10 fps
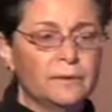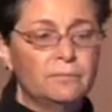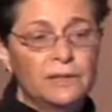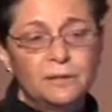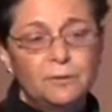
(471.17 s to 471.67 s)

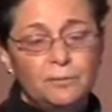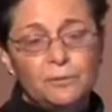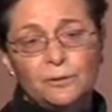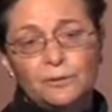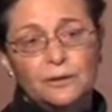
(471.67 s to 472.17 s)
Many
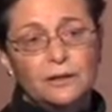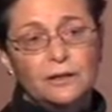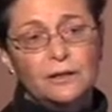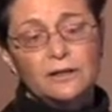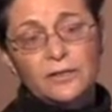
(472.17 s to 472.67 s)
people
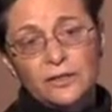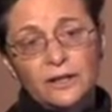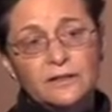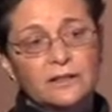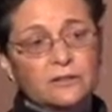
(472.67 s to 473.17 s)

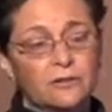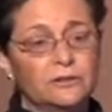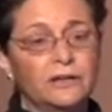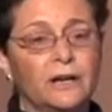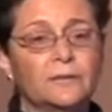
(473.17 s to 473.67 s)
think that their
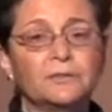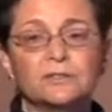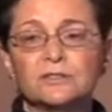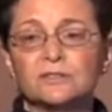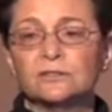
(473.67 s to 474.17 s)
only
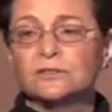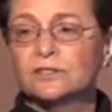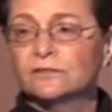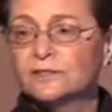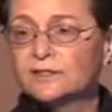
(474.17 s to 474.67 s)
option is a
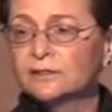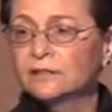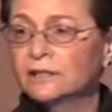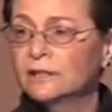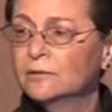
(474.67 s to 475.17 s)
nursing
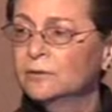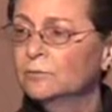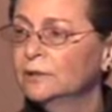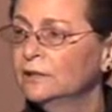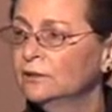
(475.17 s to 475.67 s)
facility, but
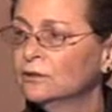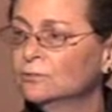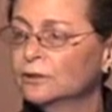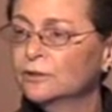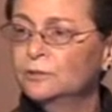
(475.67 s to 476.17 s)
when they learn
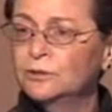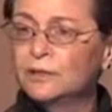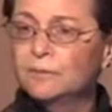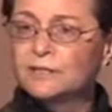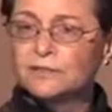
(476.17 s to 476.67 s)
what
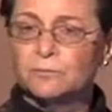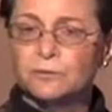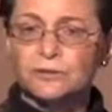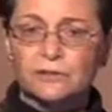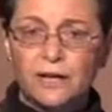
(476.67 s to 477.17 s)
community-based
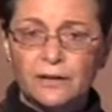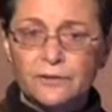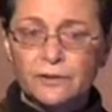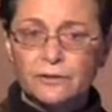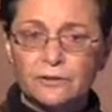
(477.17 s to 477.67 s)
supports are out
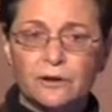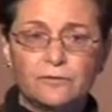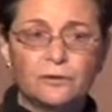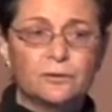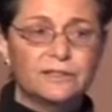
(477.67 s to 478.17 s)
there, they're
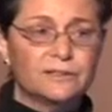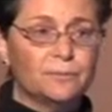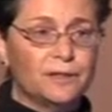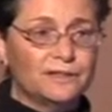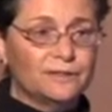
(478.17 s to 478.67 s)
often quite
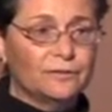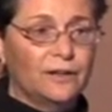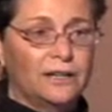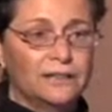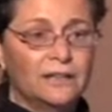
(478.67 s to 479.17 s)
surprised to
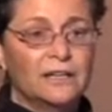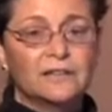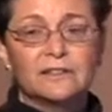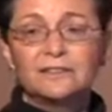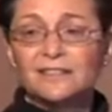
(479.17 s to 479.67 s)
find
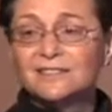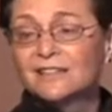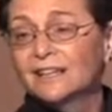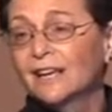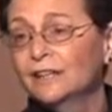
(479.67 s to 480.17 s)
that yes,
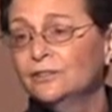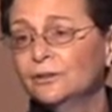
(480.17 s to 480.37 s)
they can do